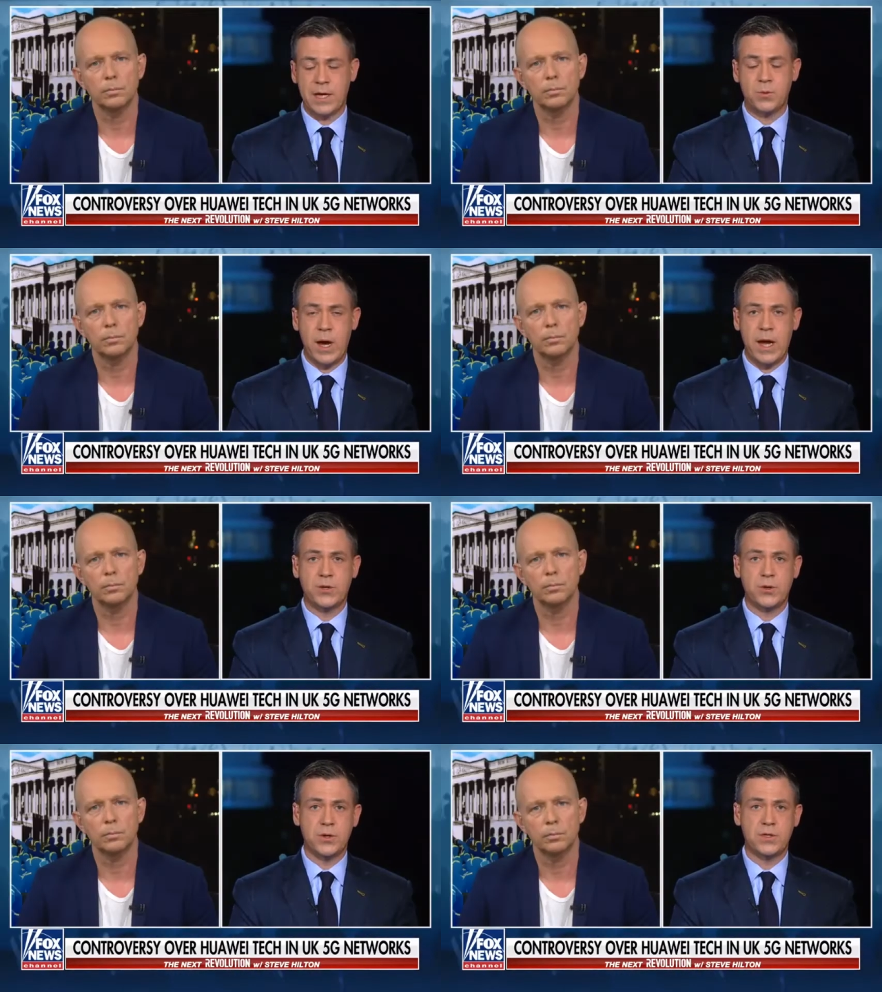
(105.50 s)
Speaker 1: that's why I
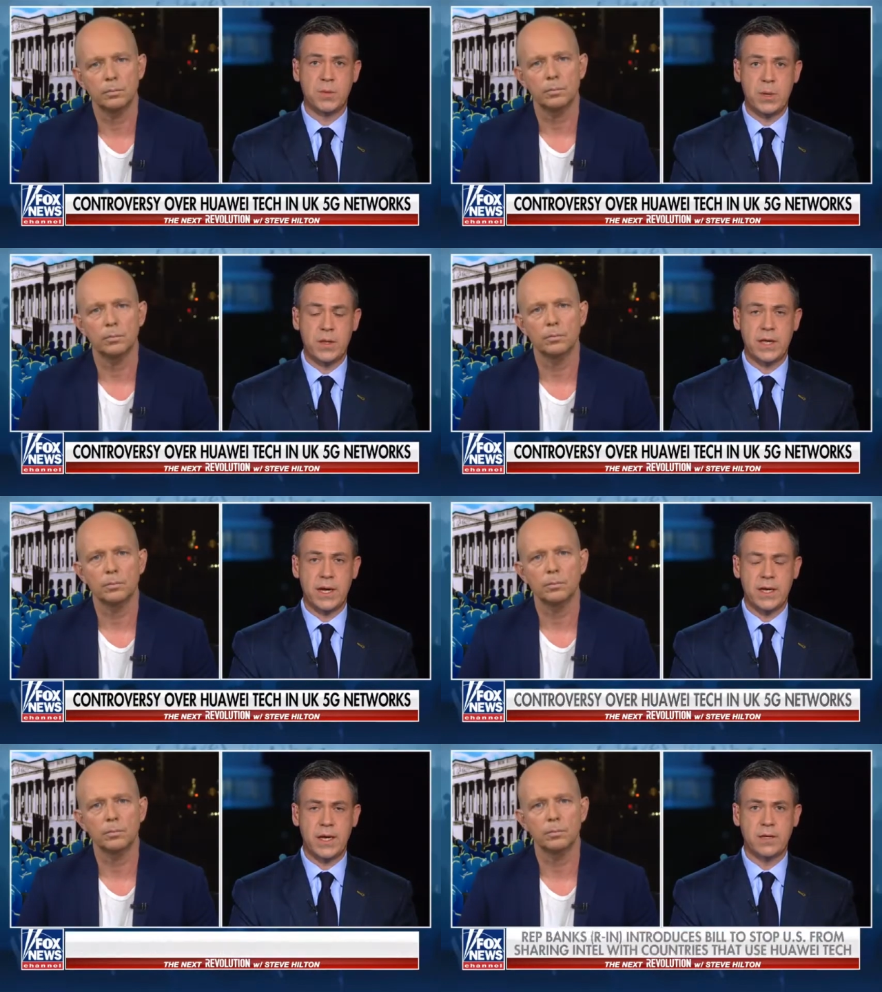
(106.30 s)
introduced the bill that I
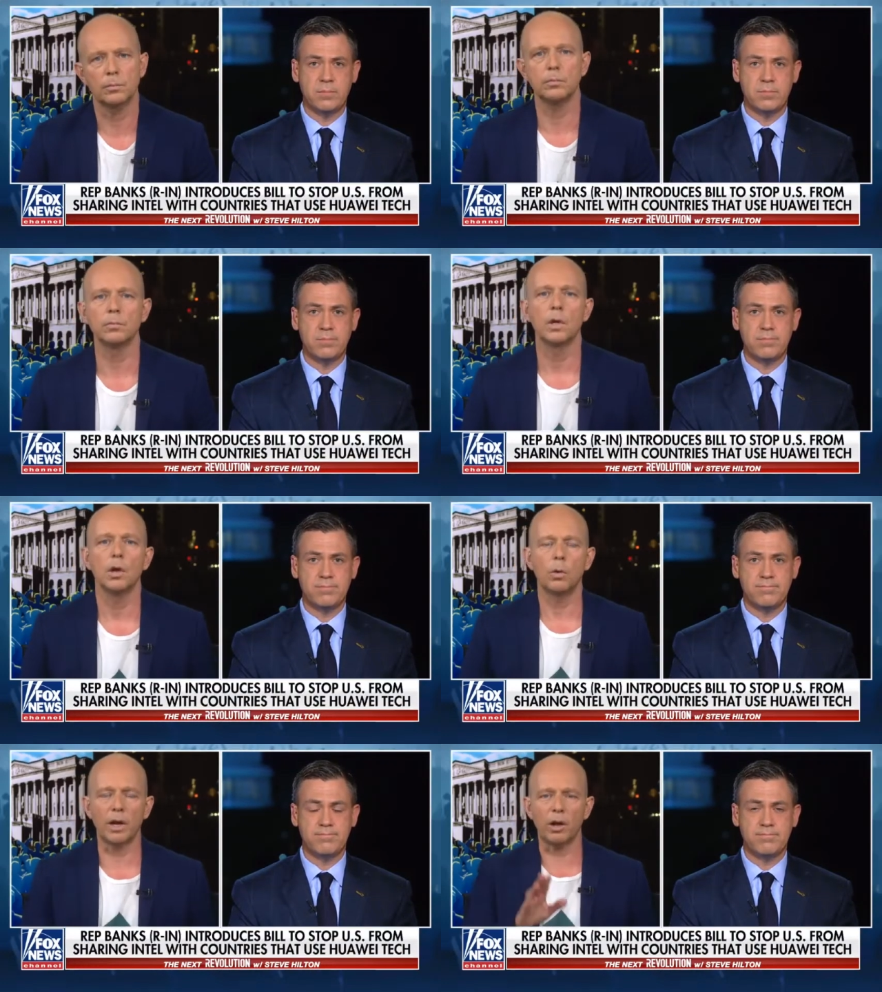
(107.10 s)
did. Mm-hmm.
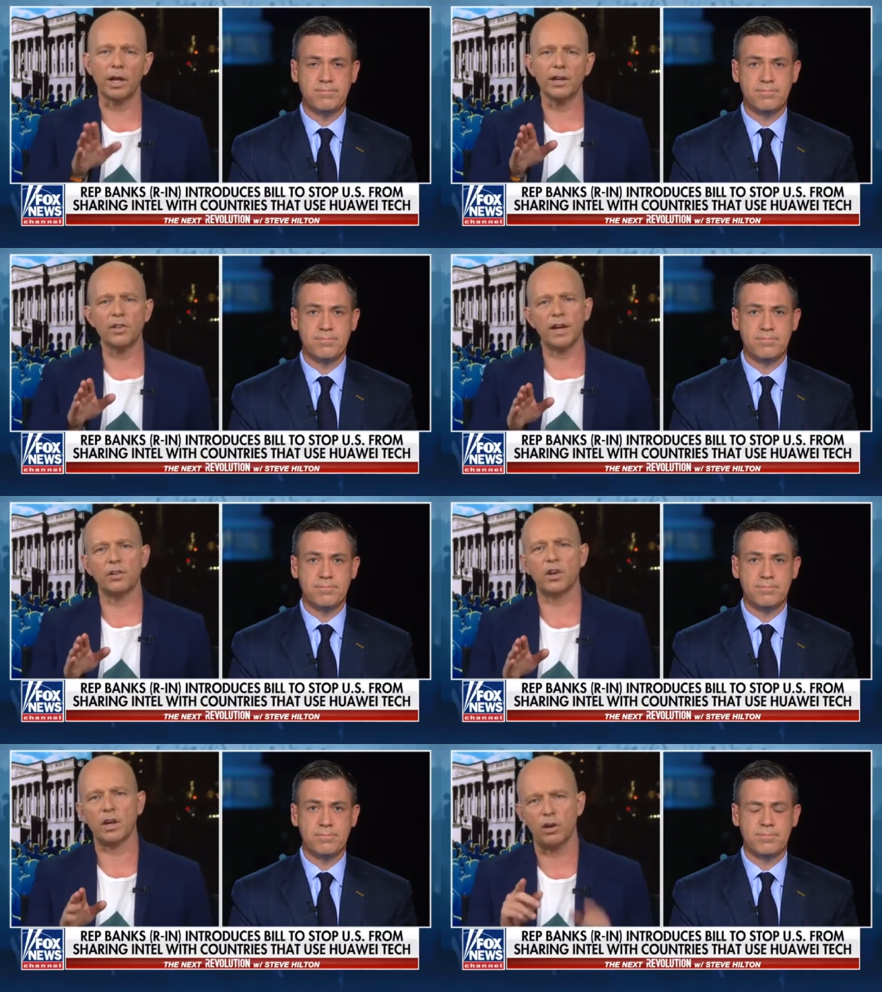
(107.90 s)
Speaker 2: Well, I'll get to that in a
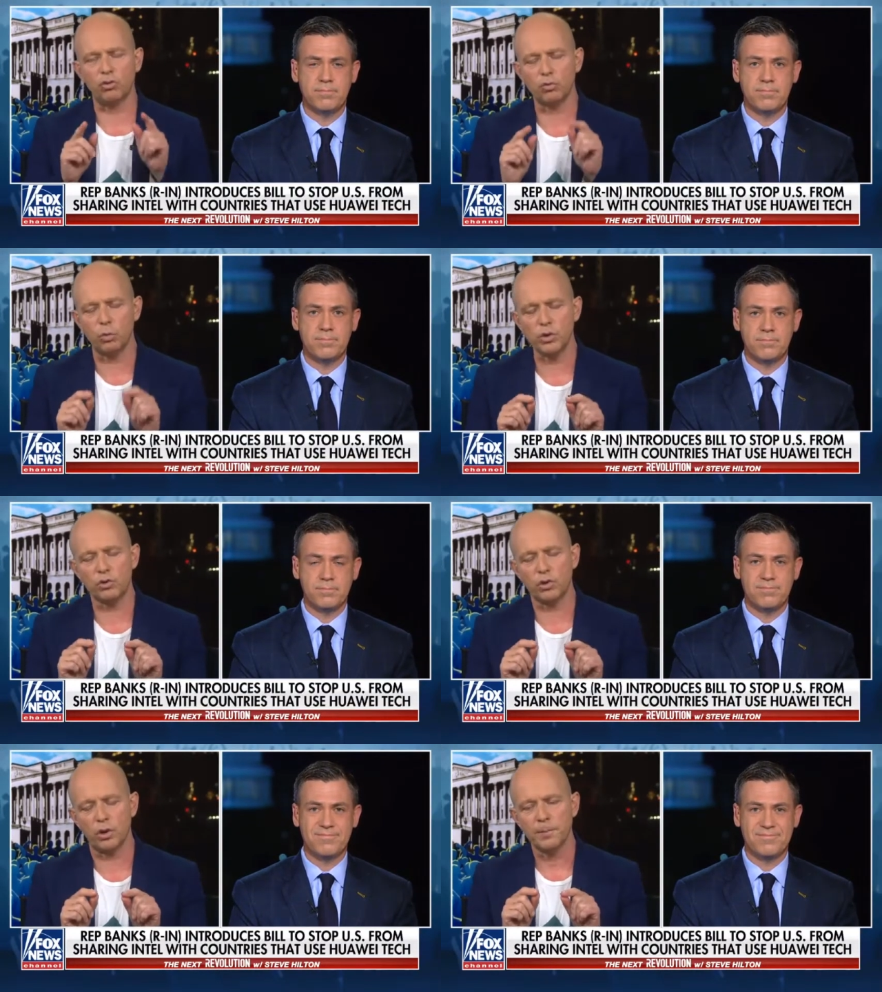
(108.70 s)
second. I just want you
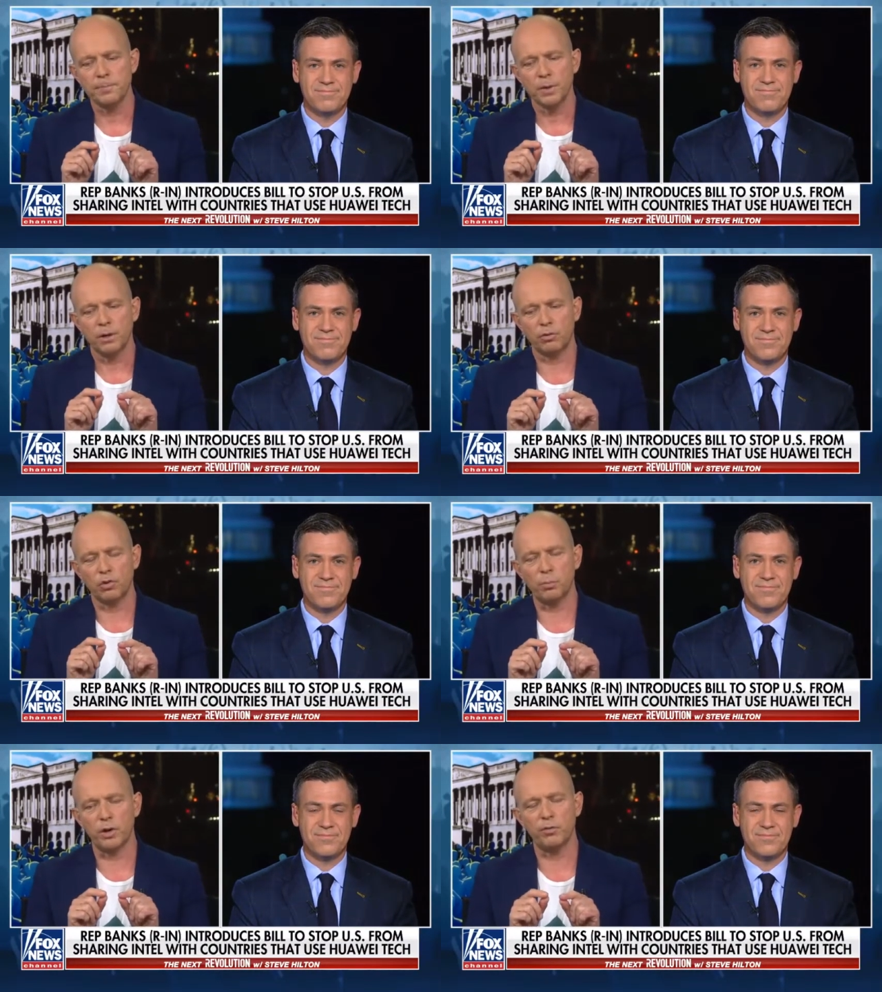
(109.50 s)
to
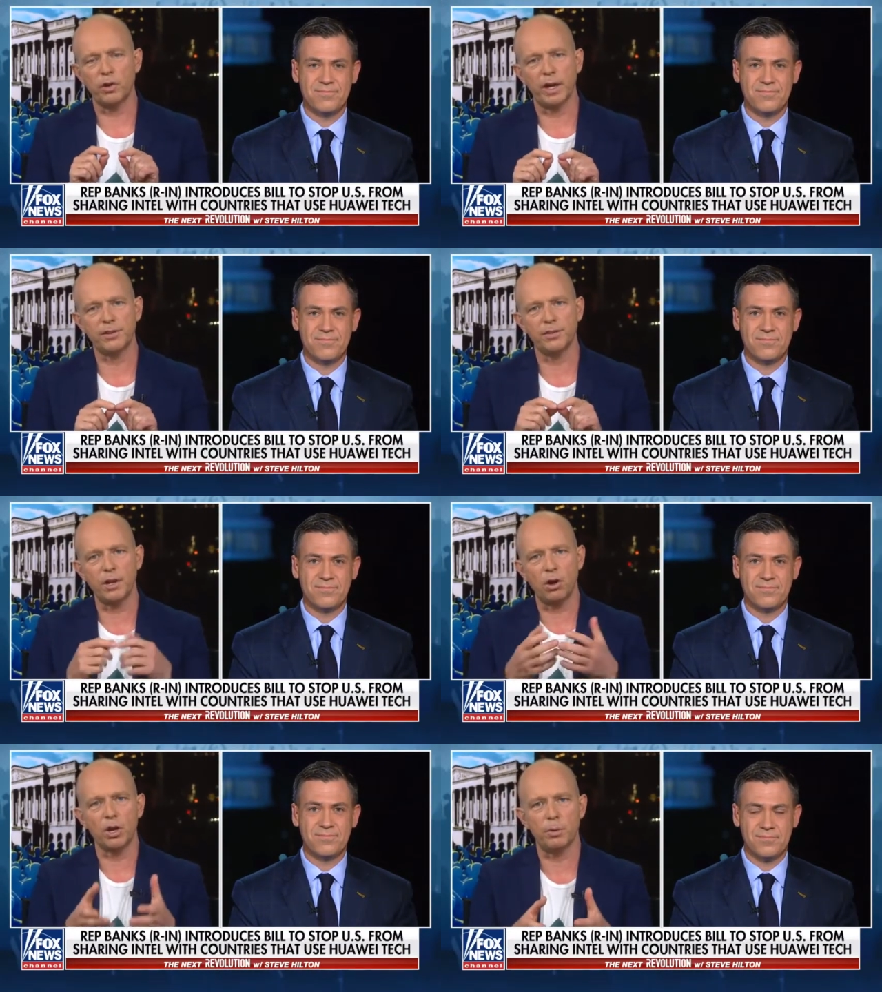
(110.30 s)
respond, if you like, to the
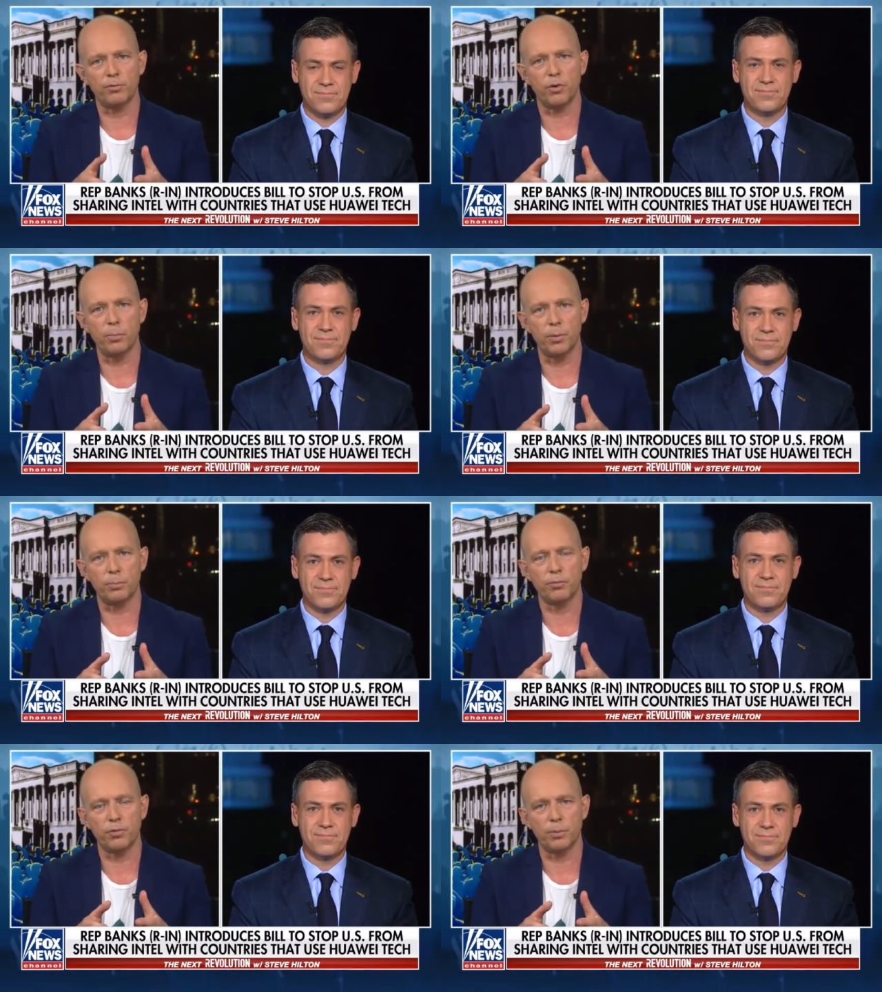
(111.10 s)
argument from the,
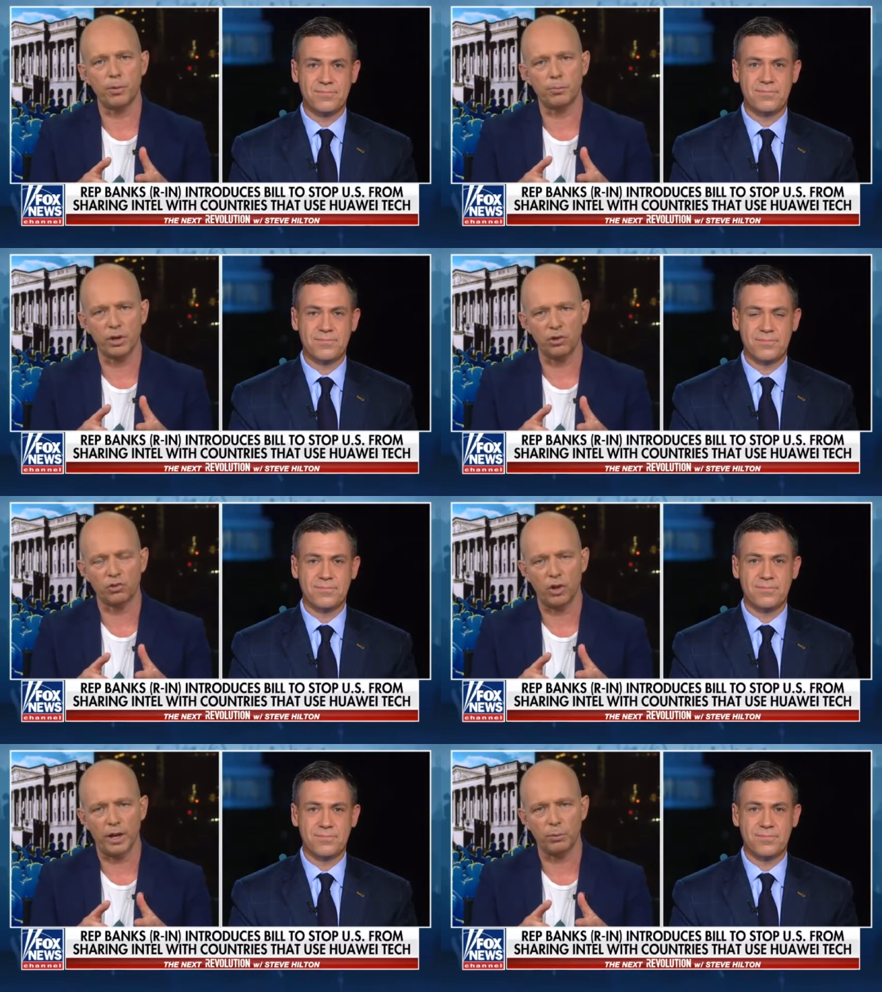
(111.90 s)
from the British
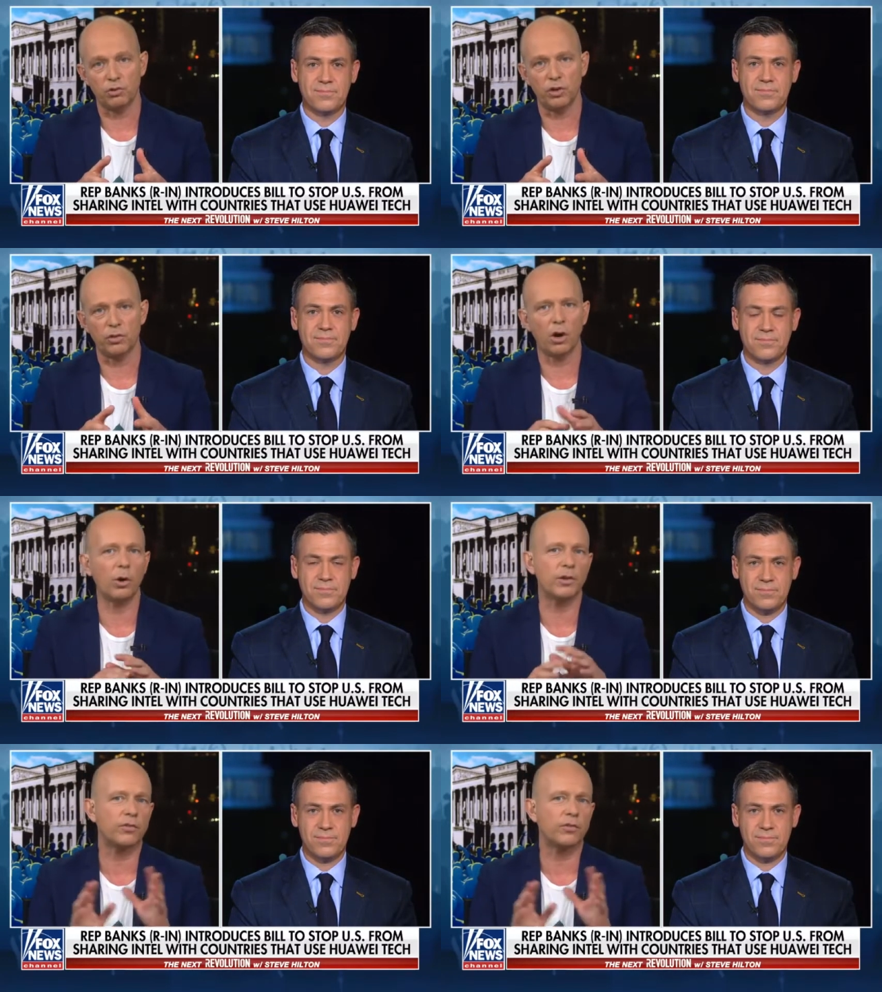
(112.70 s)
side, which is that, oh, it's